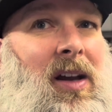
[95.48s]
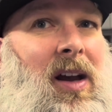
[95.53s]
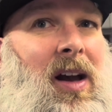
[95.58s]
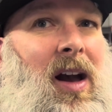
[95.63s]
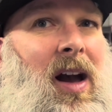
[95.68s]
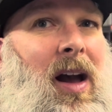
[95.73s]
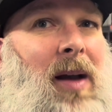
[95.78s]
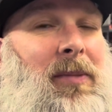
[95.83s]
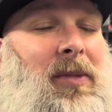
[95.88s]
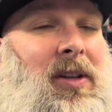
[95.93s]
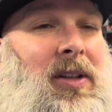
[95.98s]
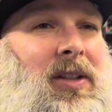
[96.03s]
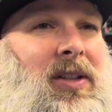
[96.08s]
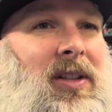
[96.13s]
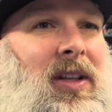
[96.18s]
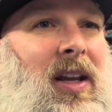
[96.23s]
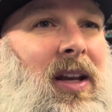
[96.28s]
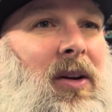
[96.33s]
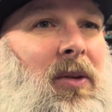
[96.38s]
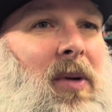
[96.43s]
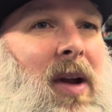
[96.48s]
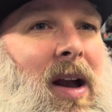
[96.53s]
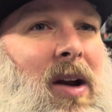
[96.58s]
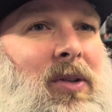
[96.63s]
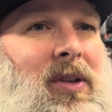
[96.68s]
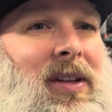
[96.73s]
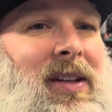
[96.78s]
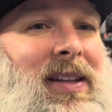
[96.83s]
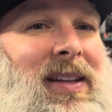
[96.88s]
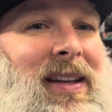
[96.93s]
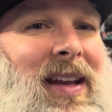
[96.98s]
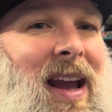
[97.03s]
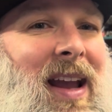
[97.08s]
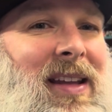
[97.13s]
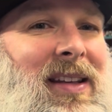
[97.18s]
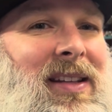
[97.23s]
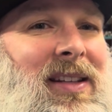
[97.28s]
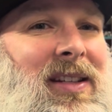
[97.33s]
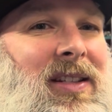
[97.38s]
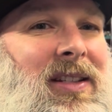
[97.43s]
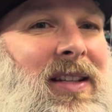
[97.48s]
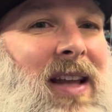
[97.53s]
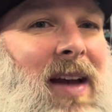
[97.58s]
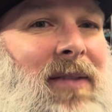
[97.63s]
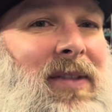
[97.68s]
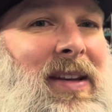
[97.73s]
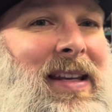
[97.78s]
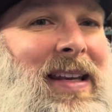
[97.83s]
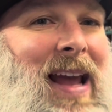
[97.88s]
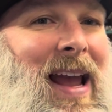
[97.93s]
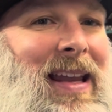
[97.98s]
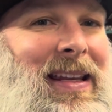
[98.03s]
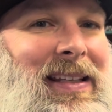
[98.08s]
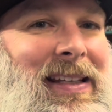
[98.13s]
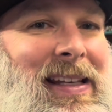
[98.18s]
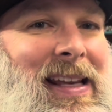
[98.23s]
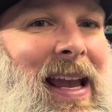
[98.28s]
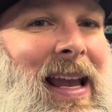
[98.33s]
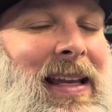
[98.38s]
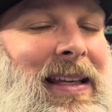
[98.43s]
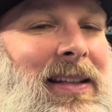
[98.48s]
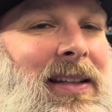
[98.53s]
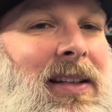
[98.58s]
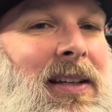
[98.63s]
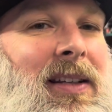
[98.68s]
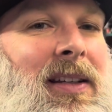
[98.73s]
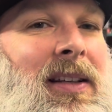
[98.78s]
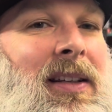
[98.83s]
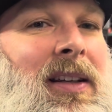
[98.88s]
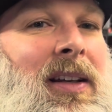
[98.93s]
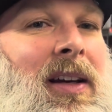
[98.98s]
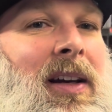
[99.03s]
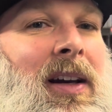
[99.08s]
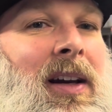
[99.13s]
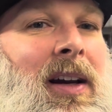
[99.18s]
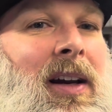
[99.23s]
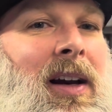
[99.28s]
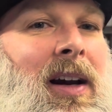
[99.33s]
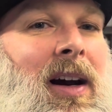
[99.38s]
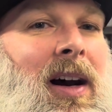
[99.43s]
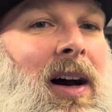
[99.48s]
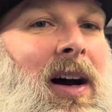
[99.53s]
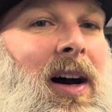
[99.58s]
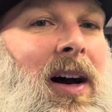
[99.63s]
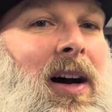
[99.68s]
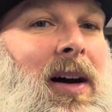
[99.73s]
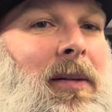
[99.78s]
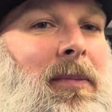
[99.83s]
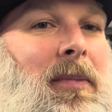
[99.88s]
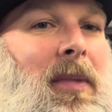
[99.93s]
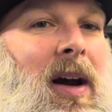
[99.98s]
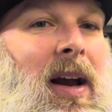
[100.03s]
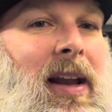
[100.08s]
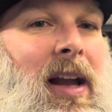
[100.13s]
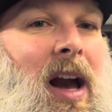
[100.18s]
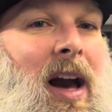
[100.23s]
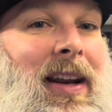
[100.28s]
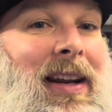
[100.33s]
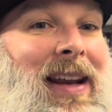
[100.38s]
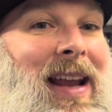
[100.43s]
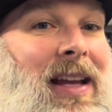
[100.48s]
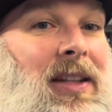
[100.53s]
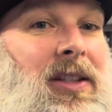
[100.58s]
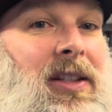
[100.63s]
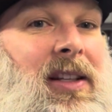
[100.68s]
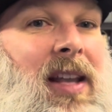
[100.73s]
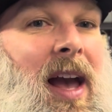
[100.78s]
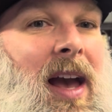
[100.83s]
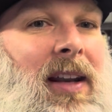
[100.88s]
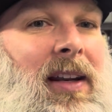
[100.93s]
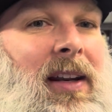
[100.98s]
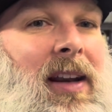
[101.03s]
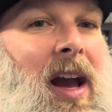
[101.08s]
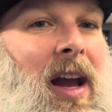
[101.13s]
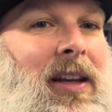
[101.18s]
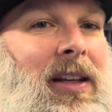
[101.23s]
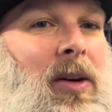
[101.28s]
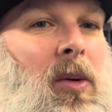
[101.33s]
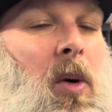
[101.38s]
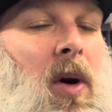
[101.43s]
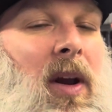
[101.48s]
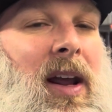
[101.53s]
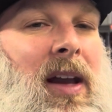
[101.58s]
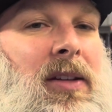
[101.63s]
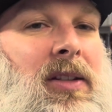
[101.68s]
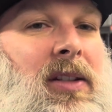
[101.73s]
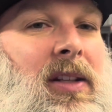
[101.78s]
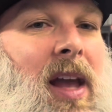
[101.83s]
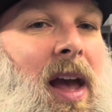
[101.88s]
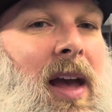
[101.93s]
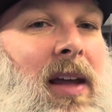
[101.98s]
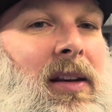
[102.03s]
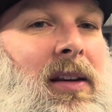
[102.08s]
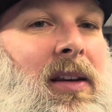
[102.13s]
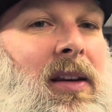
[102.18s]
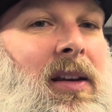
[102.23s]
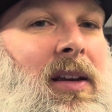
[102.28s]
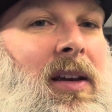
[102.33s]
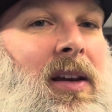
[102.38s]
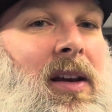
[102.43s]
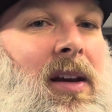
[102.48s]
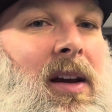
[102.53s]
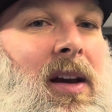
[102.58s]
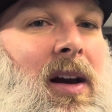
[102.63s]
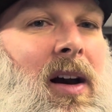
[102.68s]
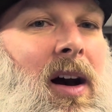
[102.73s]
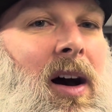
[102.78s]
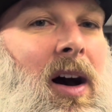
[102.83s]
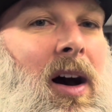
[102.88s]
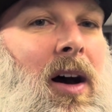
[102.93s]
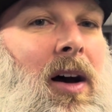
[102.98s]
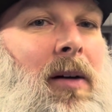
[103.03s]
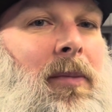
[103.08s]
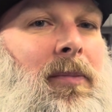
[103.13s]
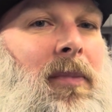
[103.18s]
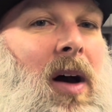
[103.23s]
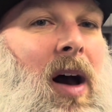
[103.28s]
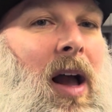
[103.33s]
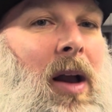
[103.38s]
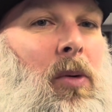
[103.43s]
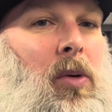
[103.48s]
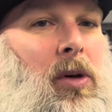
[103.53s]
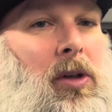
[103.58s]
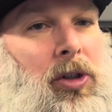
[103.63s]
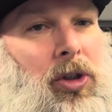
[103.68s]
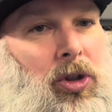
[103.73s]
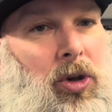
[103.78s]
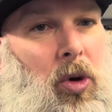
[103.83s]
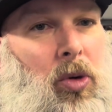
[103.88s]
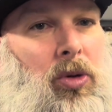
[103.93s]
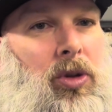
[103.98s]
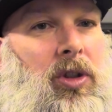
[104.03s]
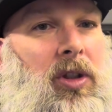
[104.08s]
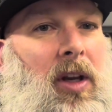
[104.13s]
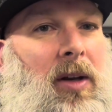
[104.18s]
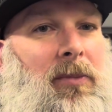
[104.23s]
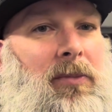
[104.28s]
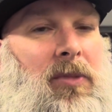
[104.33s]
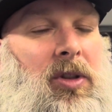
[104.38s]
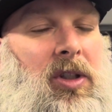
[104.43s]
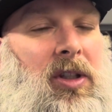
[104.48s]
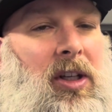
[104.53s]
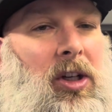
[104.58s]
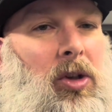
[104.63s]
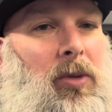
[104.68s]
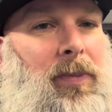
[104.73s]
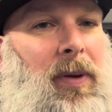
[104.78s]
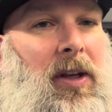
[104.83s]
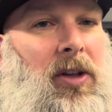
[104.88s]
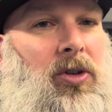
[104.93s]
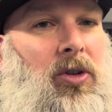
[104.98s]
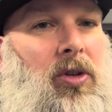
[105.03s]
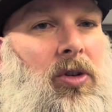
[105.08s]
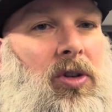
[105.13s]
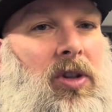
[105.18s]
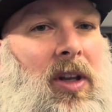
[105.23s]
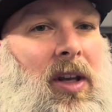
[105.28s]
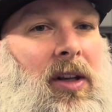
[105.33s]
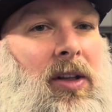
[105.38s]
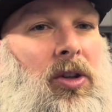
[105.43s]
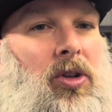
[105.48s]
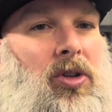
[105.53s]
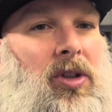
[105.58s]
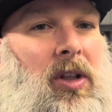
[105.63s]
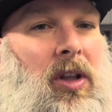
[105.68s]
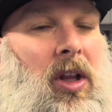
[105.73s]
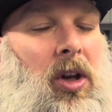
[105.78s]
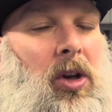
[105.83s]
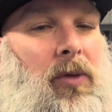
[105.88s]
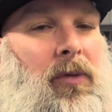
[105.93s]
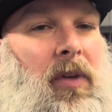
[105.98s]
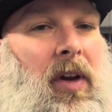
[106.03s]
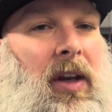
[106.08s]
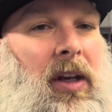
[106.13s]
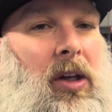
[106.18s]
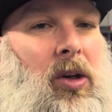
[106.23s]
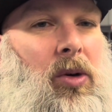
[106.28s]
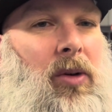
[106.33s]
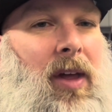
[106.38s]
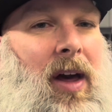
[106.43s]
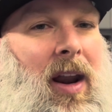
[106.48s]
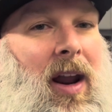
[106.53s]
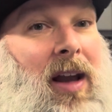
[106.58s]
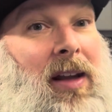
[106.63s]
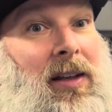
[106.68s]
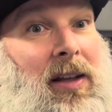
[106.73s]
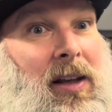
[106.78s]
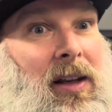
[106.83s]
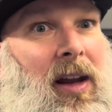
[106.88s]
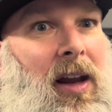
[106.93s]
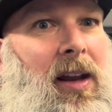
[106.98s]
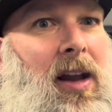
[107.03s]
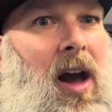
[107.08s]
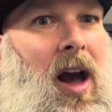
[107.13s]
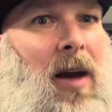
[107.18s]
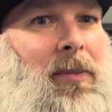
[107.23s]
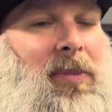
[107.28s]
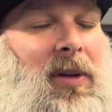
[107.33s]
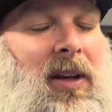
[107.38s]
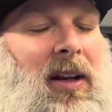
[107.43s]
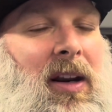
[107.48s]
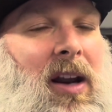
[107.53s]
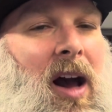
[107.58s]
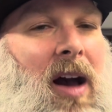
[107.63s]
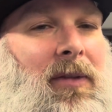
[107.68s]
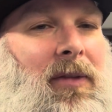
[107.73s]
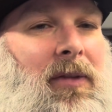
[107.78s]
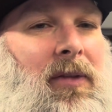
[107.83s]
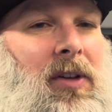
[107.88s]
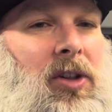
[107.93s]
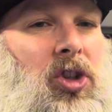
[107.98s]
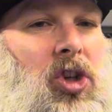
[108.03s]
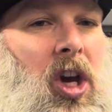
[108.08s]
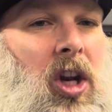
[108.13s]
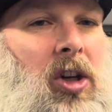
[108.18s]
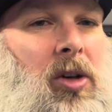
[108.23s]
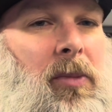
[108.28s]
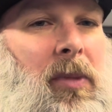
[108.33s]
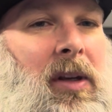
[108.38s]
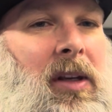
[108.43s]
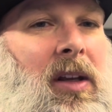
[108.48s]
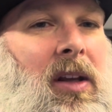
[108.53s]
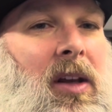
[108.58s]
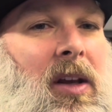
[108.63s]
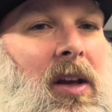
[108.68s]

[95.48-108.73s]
going to say around 97, 98. I got an S10, a 91 S10. I will show some still pictures, and there's a little video that I did. I copied it off of a gentleman